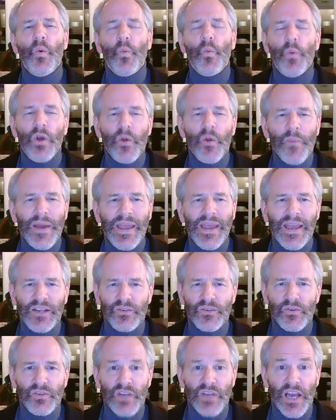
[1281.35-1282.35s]
Will my
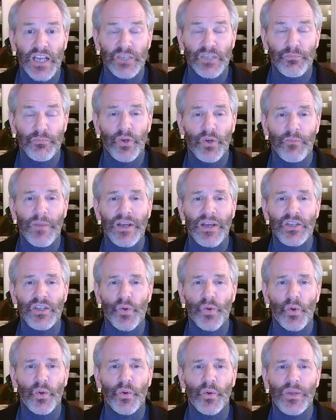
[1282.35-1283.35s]
exercise put my
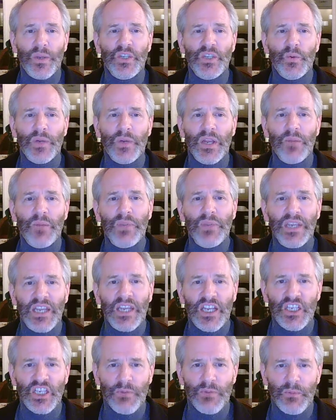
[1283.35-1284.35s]
shoulder into an
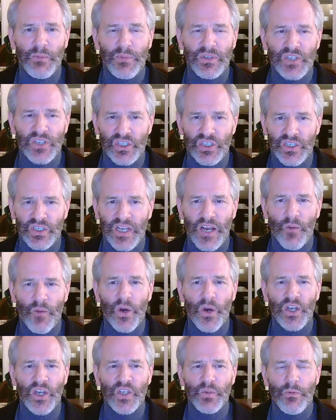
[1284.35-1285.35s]
impingement position? I
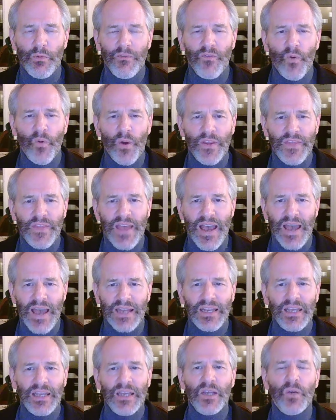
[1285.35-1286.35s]
want to avoid that.
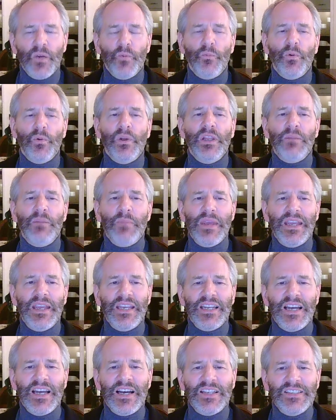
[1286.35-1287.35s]
Will it make
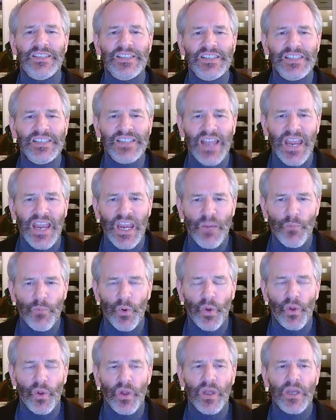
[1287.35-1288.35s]
it
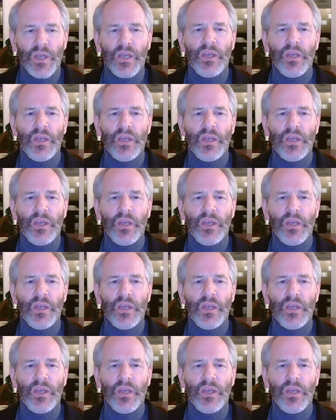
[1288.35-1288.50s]
unstable?